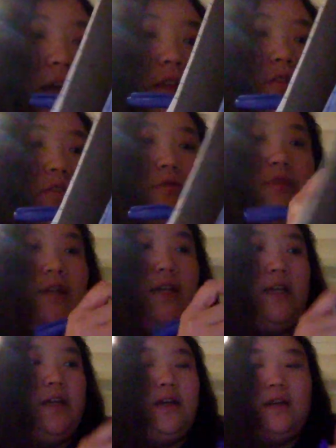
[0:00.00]
and
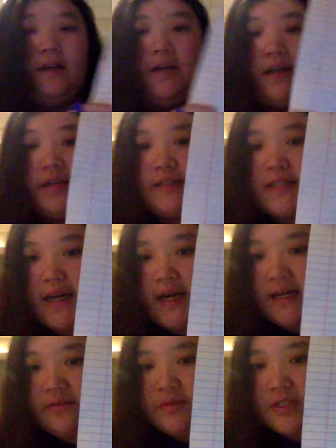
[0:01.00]
3
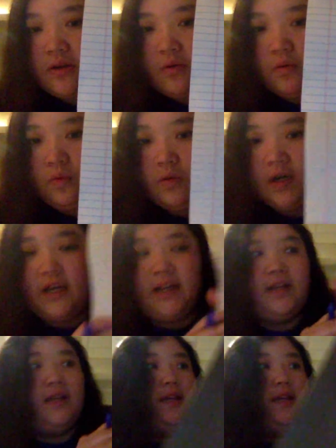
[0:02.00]
times 1